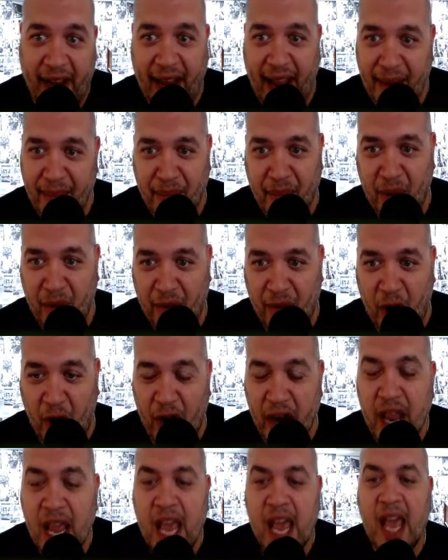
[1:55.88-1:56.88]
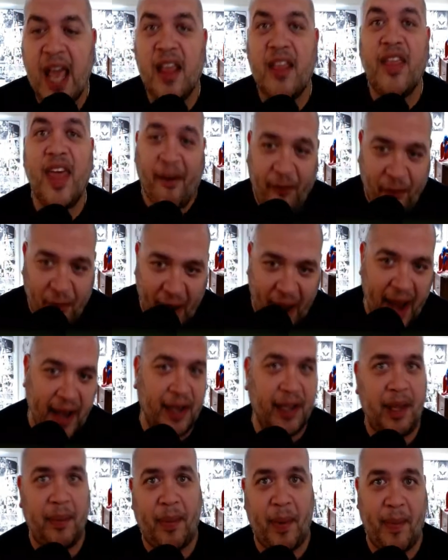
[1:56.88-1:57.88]
and move on. They finally
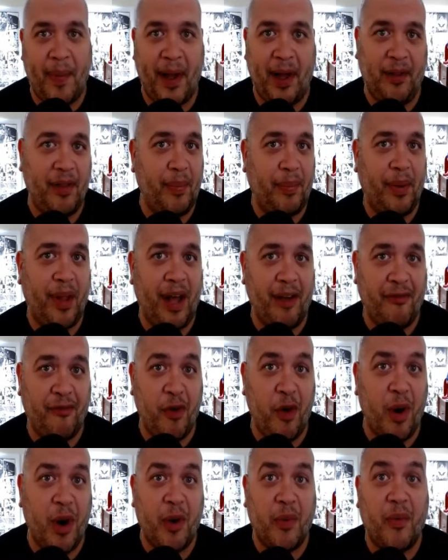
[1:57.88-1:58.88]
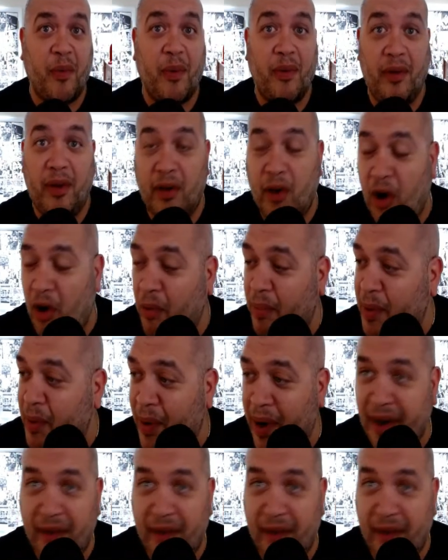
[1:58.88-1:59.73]
propel the plot forward. Obi-Wan